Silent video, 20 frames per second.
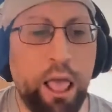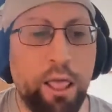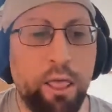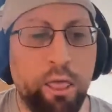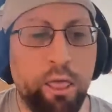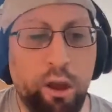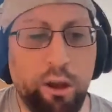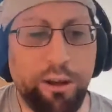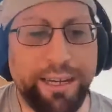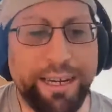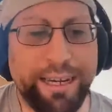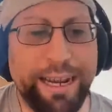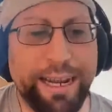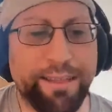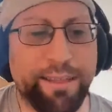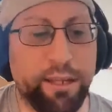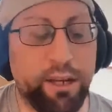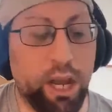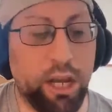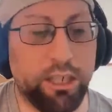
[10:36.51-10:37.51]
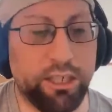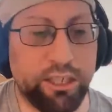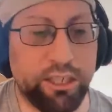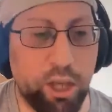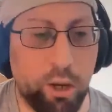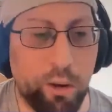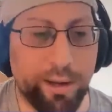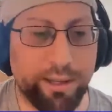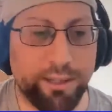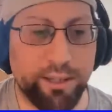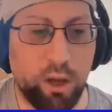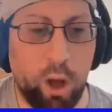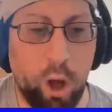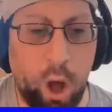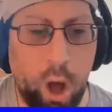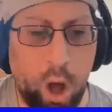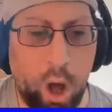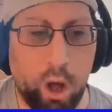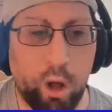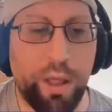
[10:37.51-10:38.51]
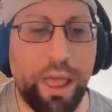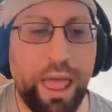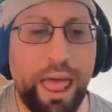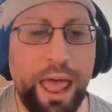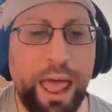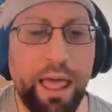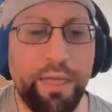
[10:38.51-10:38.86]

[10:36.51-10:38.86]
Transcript: Looking at the Nuggets, though, as a whole,